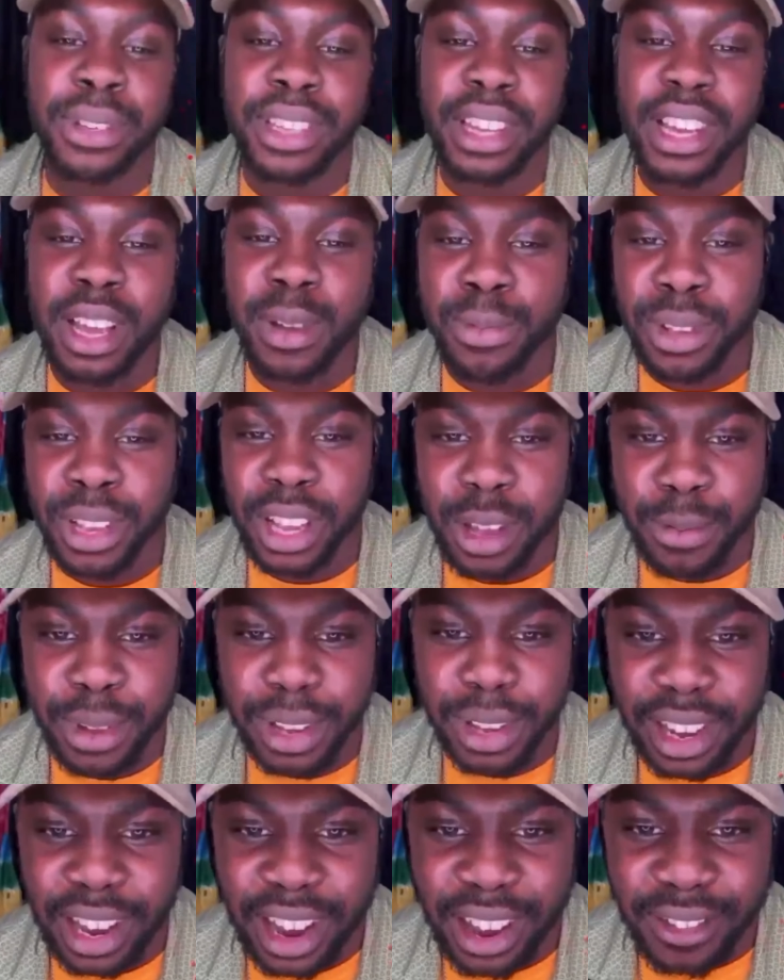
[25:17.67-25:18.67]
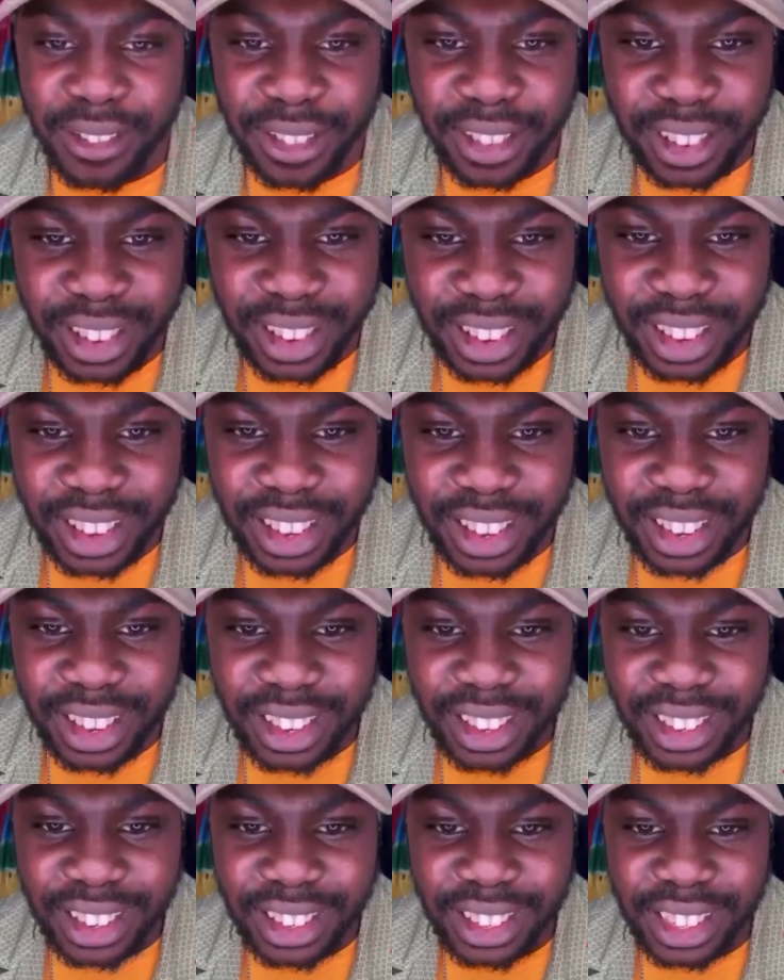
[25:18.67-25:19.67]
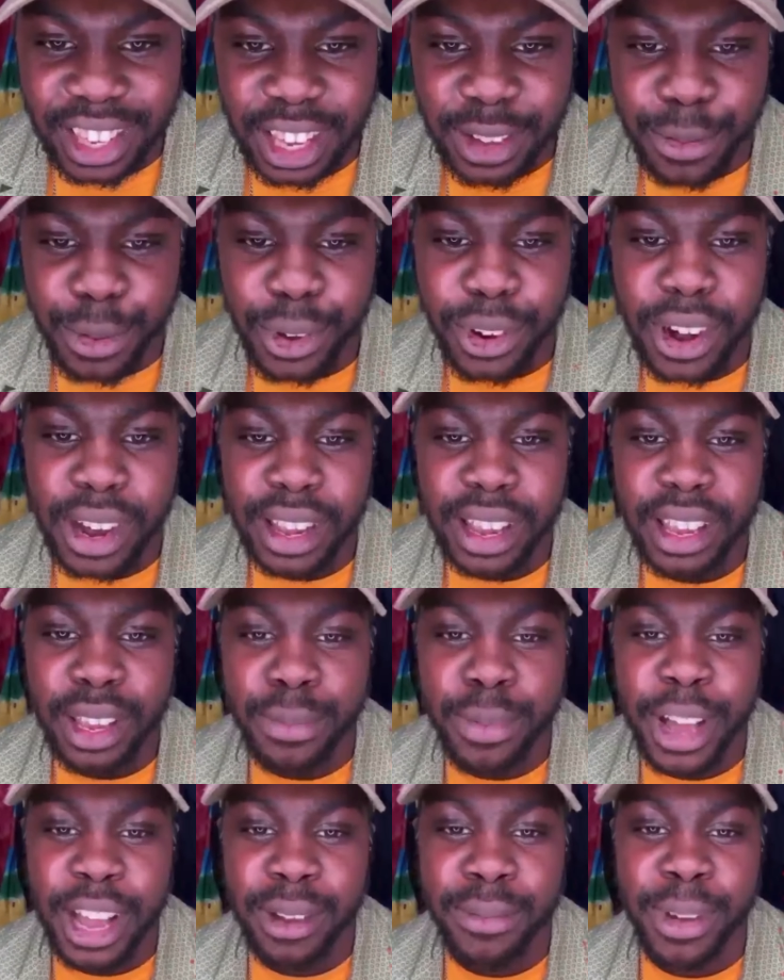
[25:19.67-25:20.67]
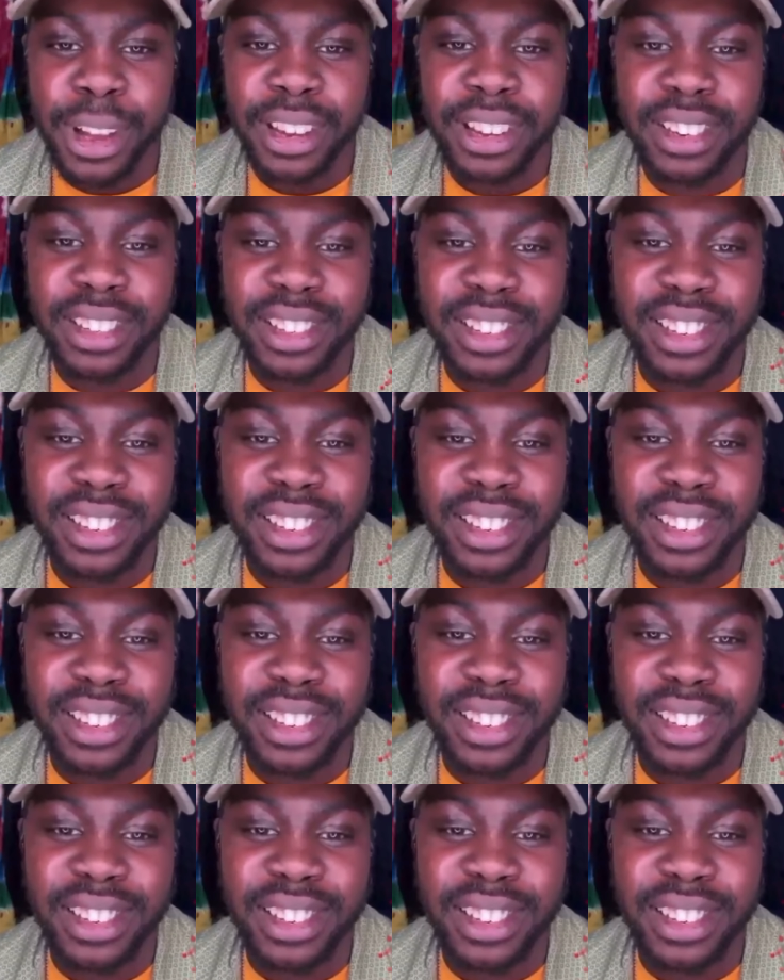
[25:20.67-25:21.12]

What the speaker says: It was an epic live. Stevie, we've got to get you back, man.